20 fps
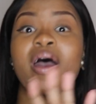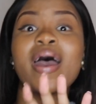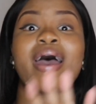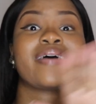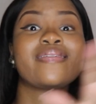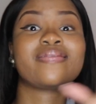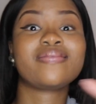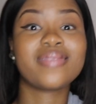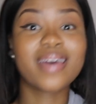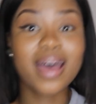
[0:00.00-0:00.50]

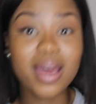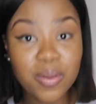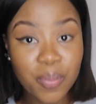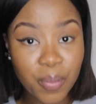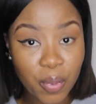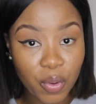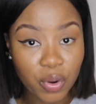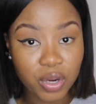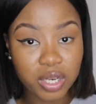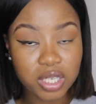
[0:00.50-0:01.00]
at that
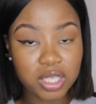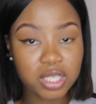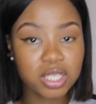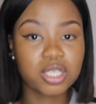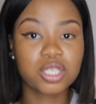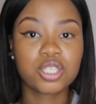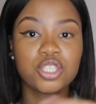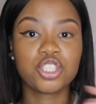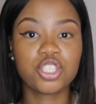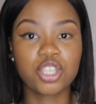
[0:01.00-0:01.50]
point,
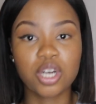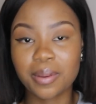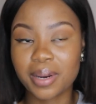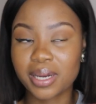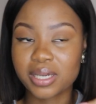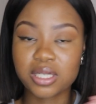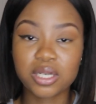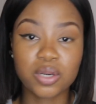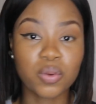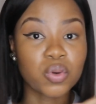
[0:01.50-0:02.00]
job
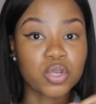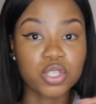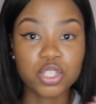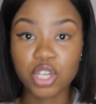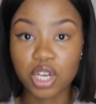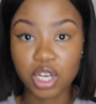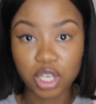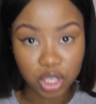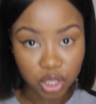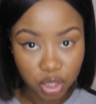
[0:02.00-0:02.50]
hunting was
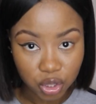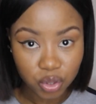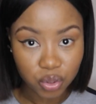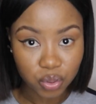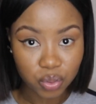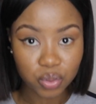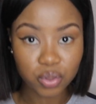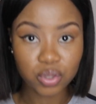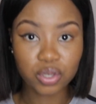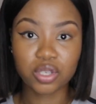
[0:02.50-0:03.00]
not an issue,
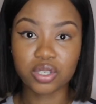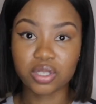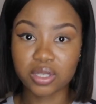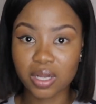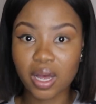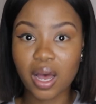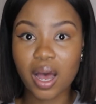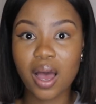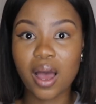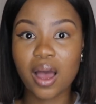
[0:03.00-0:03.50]
because
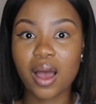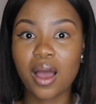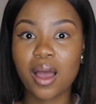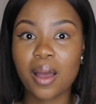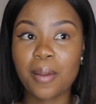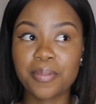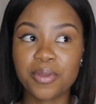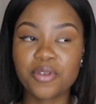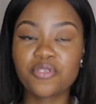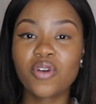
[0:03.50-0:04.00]

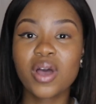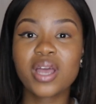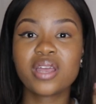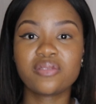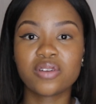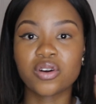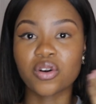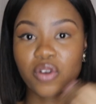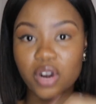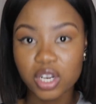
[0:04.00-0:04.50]
before I
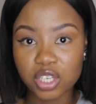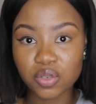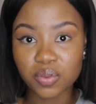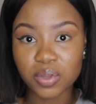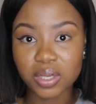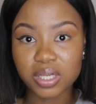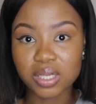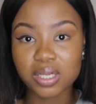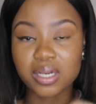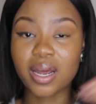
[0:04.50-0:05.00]
even
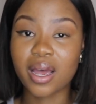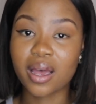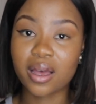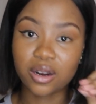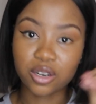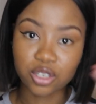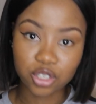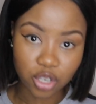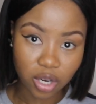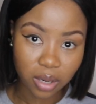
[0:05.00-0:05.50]
graduated, I had
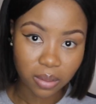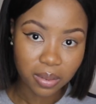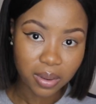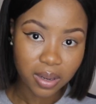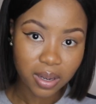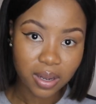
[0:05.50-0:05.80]
a job.